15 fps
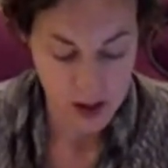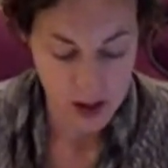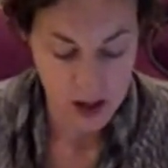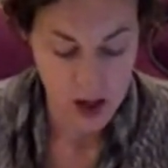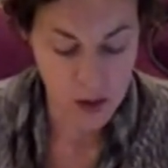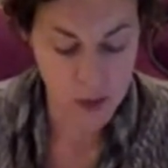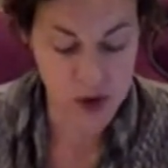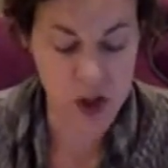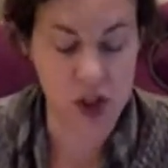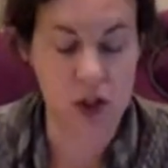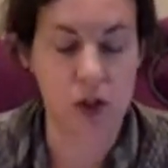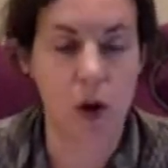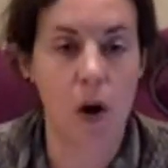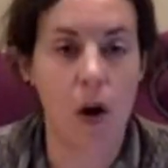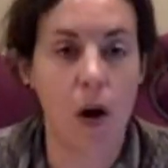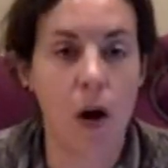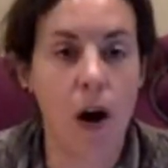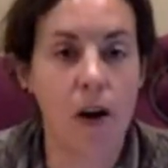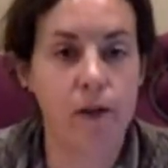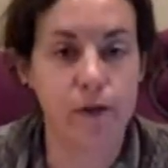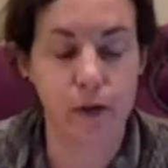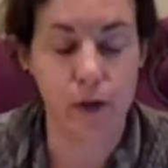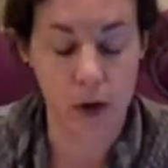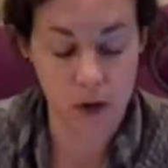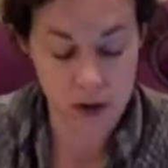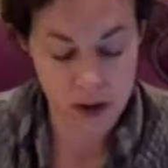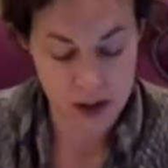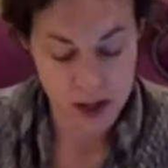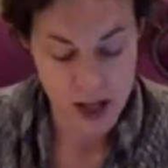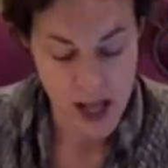It was just awful.
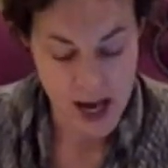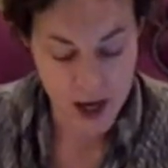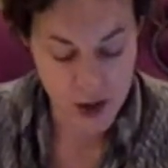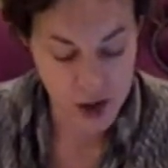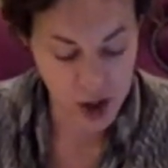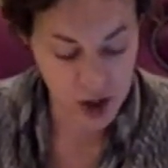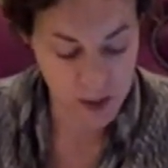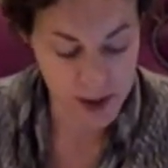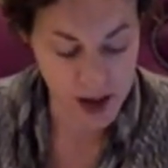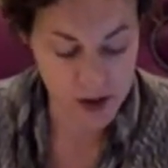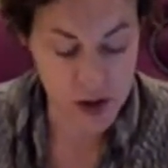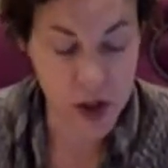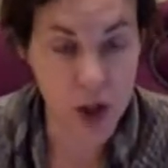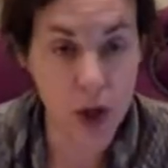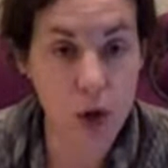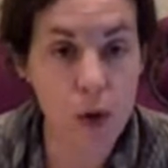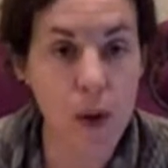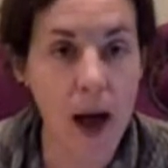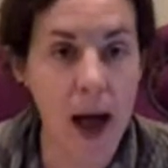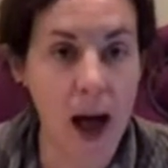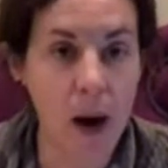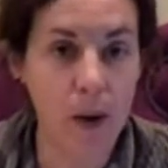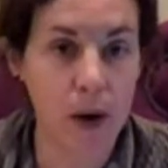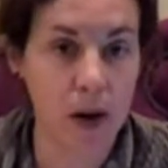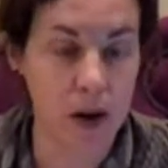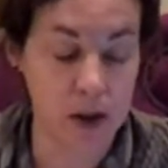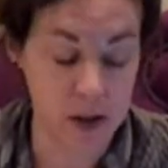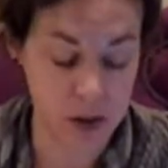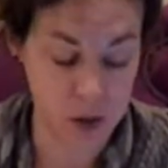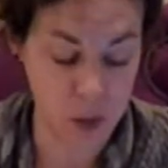And it took about 2
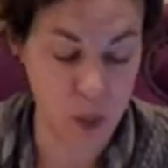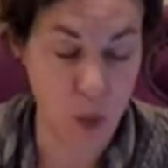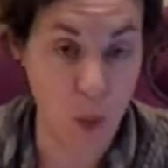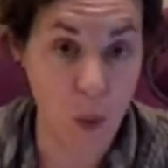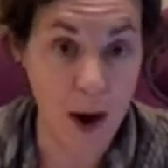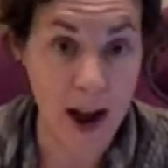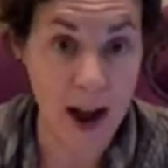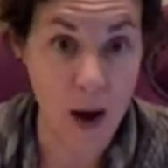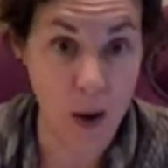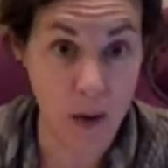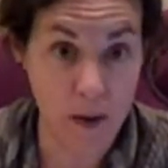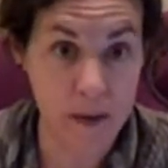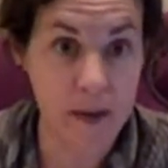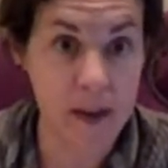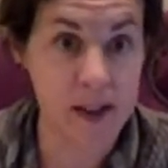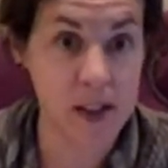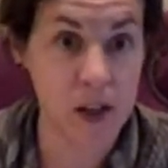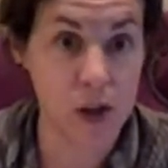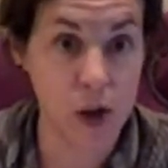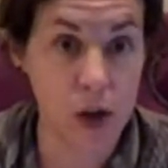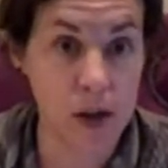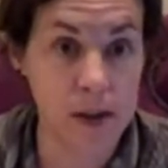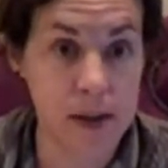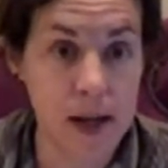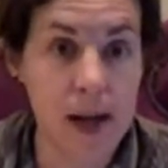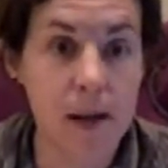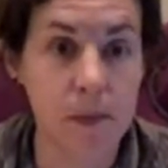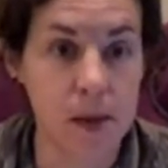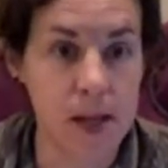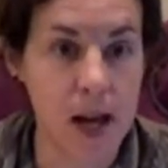hours. Wow, that's a long
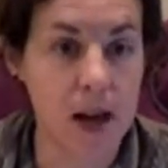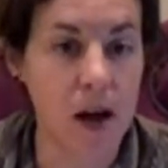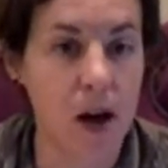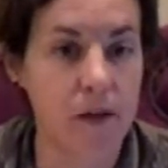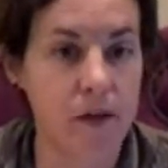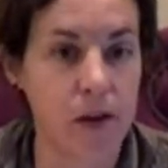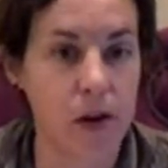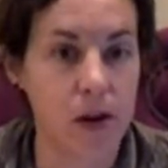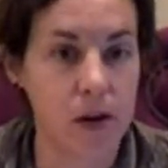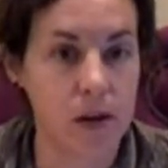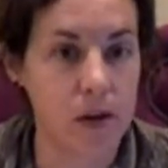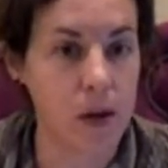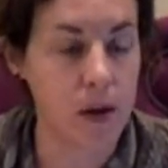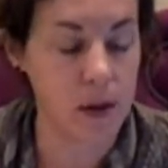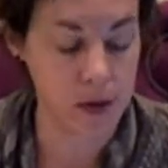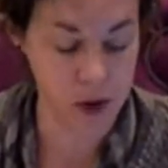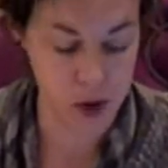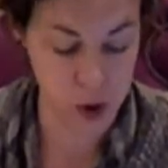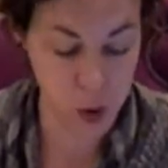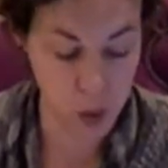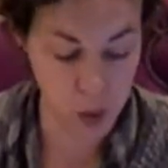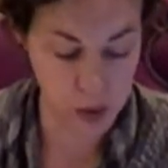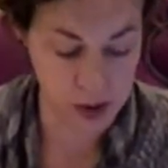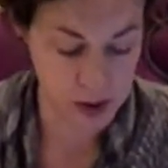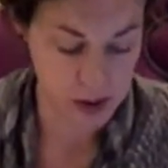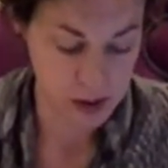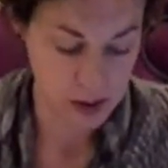time to take off shoes.